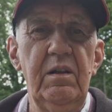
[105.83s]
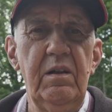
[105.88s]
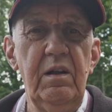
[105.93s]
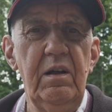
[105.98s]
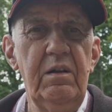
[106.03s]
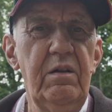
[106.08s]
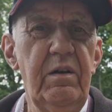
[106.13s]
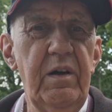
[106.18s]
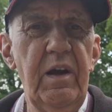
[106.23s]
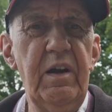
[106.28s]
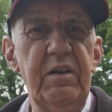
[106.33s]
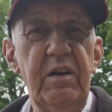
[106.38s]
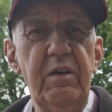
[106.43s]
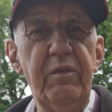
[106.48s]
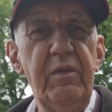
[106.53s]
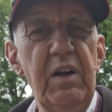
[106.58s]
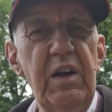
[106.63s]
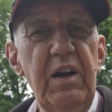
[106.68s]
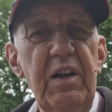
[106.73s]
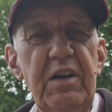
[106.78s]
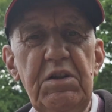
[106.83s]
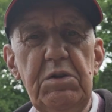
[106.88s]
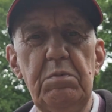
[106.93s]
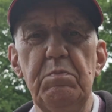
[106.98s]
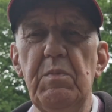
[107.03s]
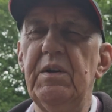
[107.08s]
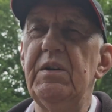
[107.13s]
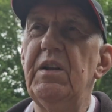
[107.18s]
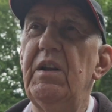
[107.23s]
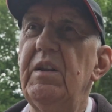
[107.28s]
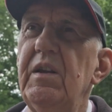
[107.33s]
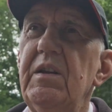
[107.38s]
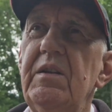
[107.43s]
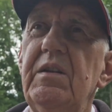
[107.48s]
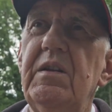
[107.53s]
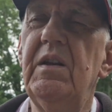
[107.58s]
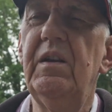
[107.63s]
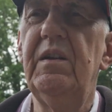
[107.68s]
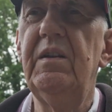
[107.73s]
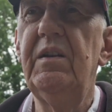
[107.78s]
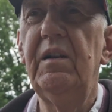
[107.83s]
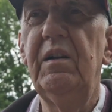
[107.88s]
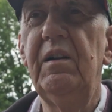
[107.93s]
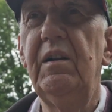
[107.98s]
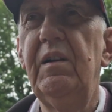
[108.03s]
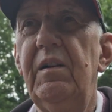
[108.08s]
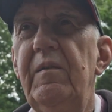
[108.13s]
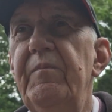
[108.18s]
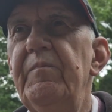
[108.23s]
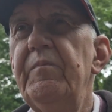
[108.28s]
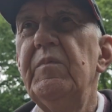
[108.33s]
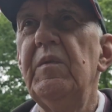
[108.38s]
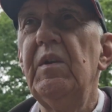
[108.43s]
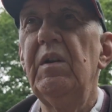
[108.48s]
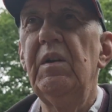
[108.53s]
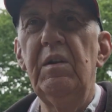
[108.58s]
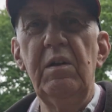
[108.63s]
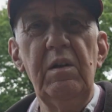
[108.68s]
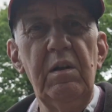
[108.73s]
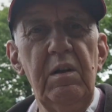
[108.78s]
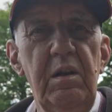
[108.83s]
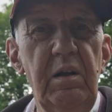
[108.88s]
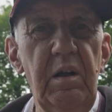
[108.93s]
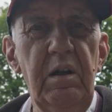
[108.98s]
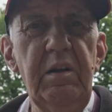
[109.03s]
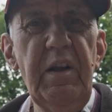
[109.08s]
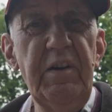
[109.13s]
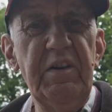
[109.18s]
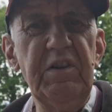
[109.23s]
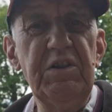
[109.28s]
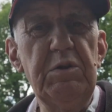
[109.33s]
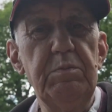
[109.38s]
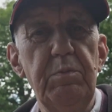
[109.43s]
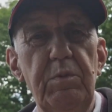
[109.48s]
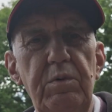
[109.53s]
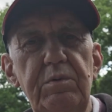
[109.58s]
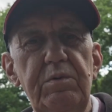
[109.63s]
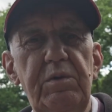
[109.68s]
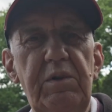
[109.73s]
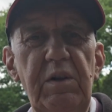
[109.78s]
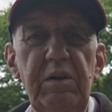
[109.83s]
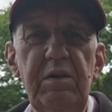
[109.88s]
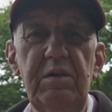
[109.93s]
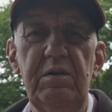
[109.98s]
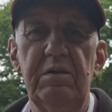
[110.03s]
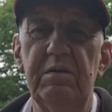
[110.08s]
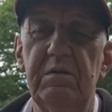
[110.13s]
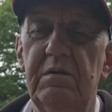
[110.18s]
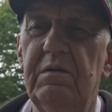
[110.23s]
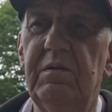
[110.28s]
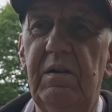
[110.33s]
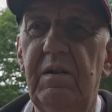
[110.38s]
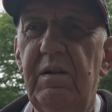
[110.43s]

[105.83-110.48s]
and I had even less money then, and I had a small garden.